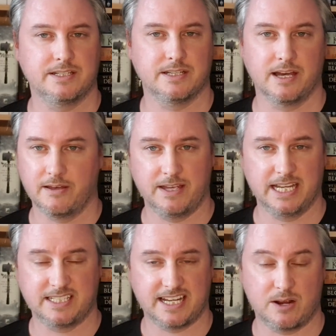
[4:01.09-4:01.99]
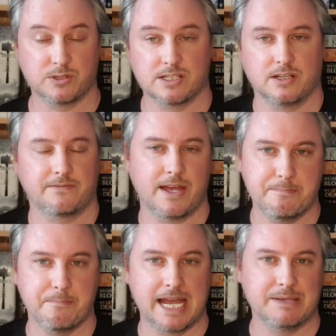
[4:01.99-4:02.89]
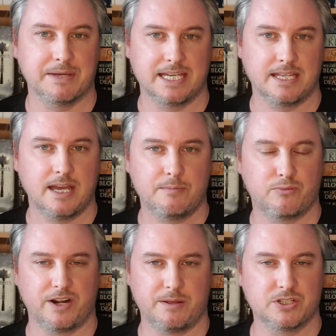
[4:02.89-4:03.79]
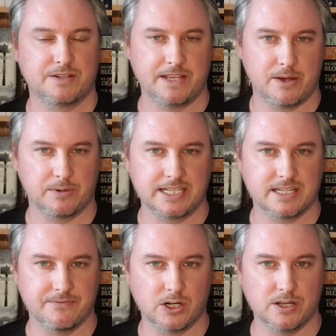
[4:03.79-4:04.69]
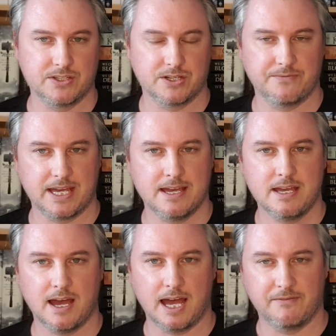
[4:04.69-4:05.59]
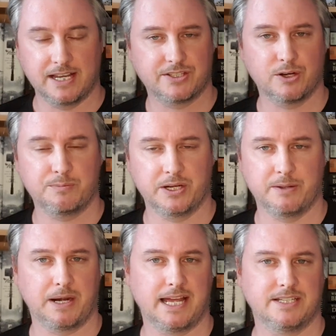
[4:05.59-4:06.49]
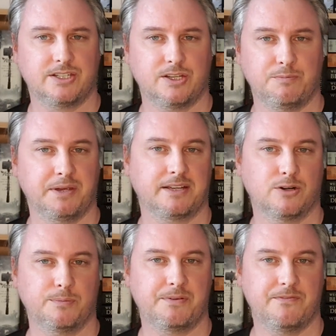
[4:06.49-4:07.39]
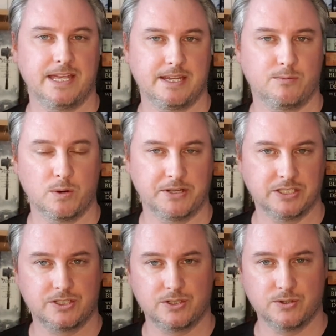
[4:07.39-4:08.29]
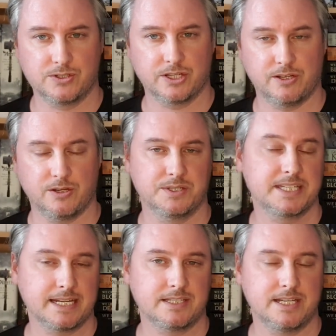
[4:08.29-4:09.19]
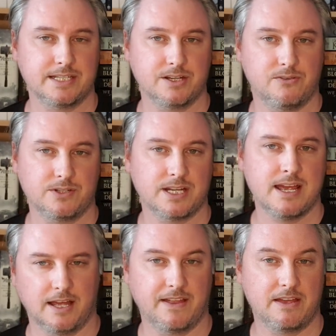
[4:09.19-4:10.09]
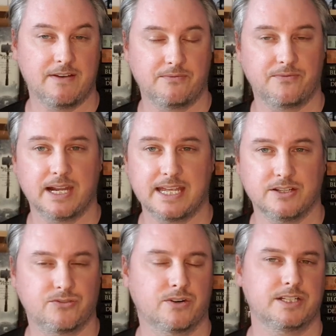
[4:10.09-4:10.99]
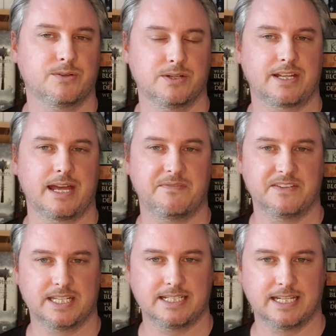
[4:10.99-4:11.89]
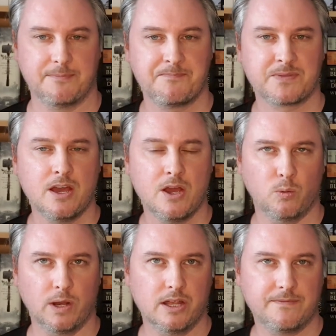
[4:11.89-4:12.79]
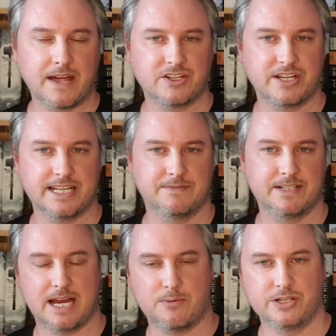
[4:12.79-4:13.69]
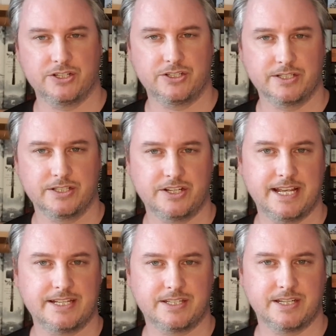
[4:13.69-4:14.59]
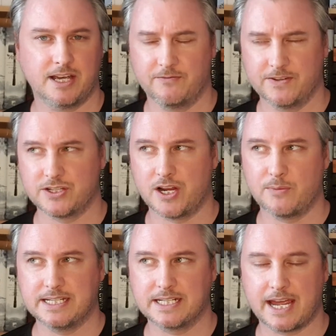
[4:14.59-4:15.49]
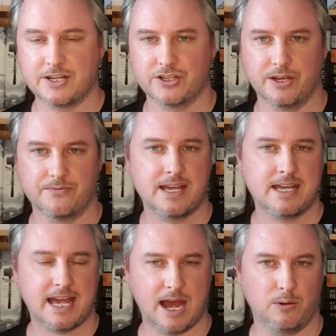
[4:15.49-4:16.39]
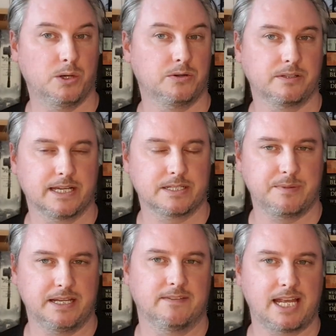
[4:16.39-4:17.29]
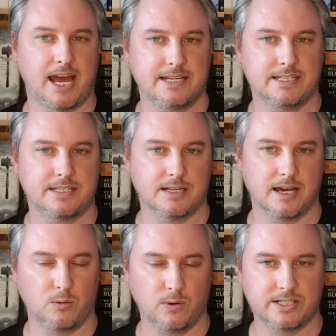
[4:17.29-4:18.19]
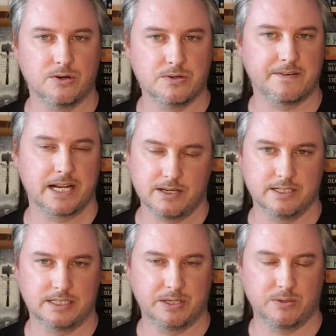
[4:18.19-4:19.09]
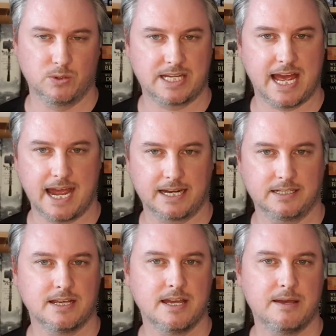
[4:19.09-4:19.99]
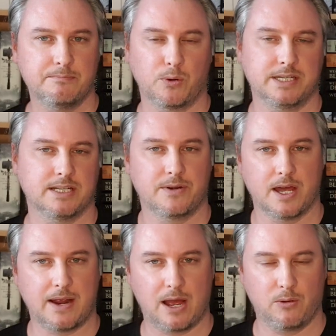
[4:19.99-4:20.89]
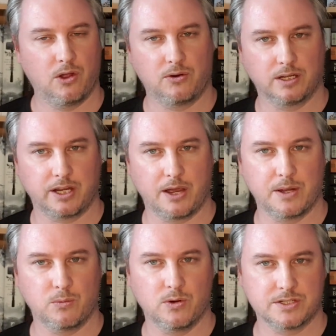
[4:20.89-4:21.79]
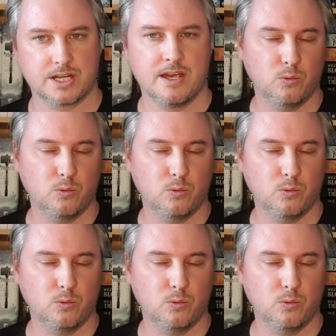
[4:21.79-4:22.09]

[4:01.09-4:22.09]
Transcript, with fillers: Uh, it sounds like they may be pretty much the only survivors of it. Uh, they stop at a place to pick up the woman's daughter, who's six years old, and they then flee and try to escape the city. We learn that she is the Dowager Duchess. Uh, there's no indication of how long that's been the case. Uh, we're told that her husband was hanged, but we don't know how long ago it was.